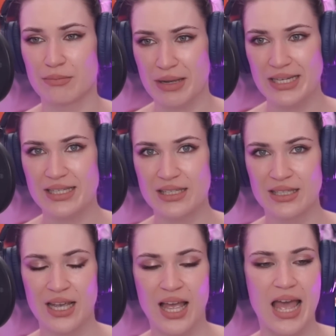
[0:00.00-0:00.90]
mix
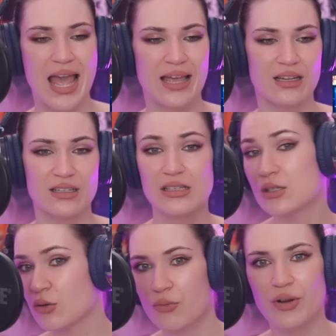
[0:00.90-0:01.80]
and
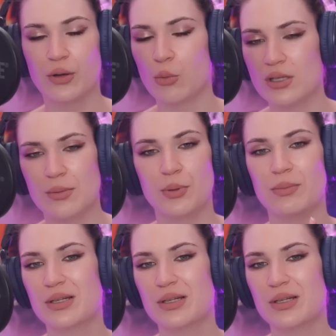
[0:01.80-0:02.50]
so very well supported.